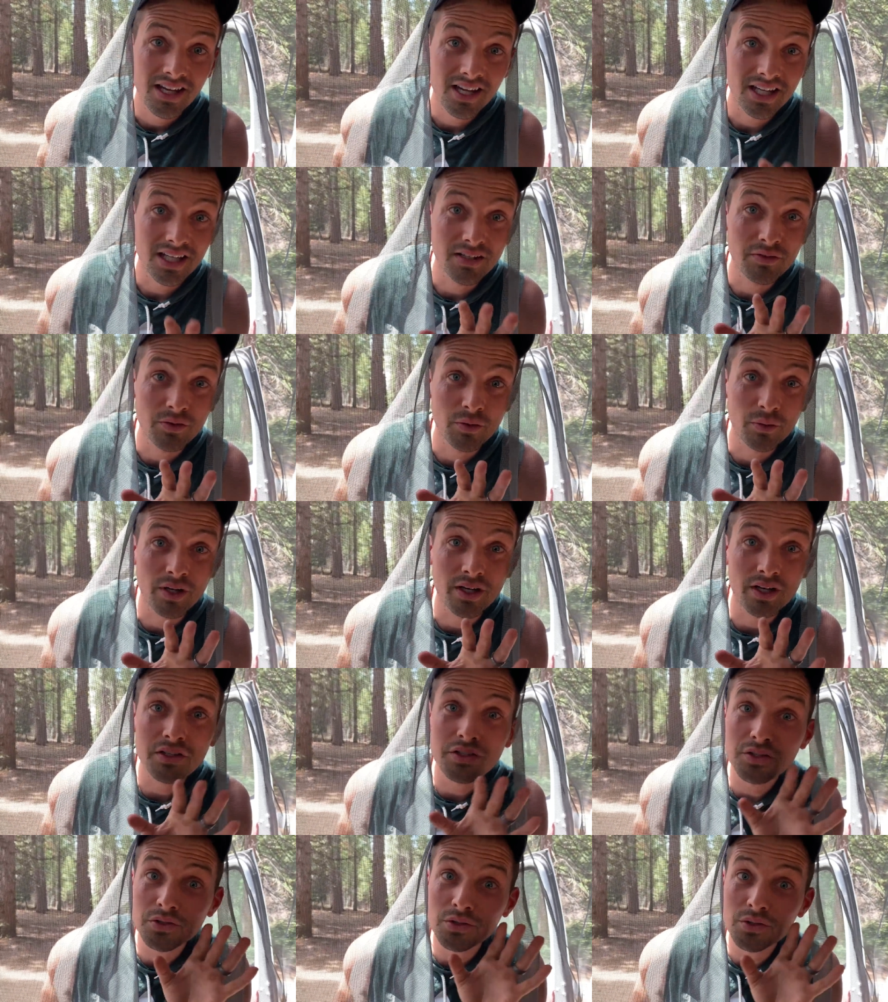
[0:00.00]
and if you
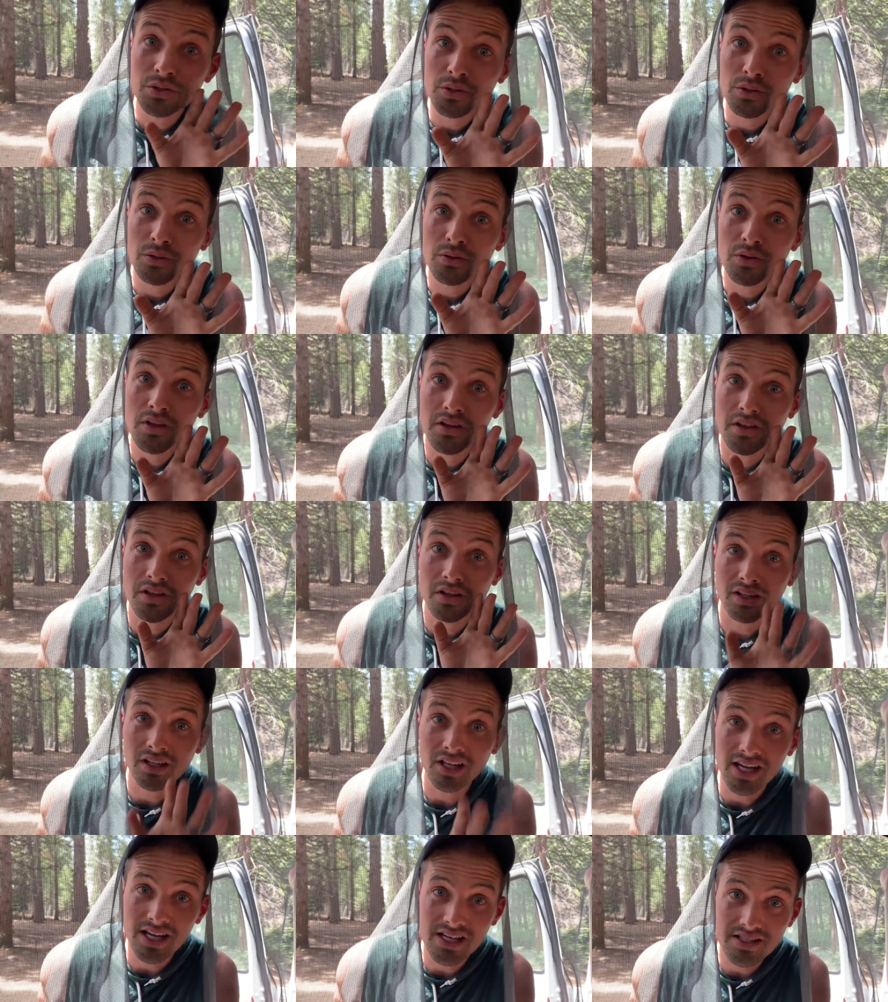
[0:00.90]
wanted to do the
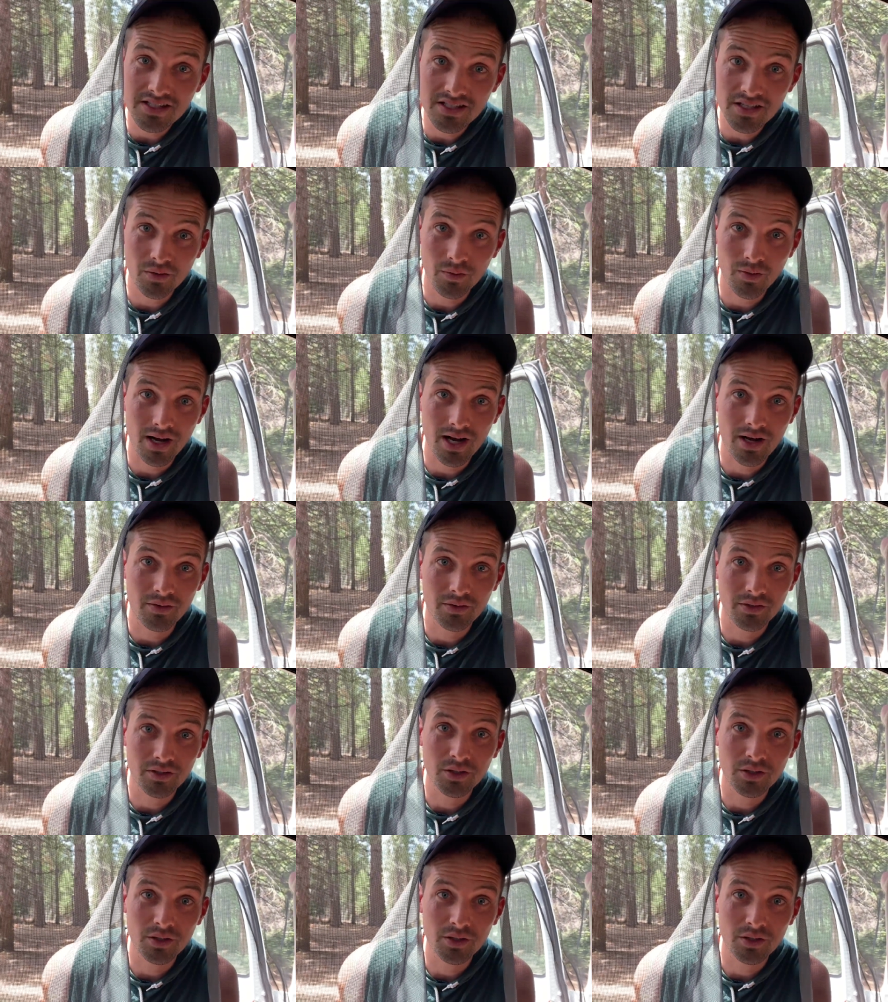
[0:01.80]
lazy route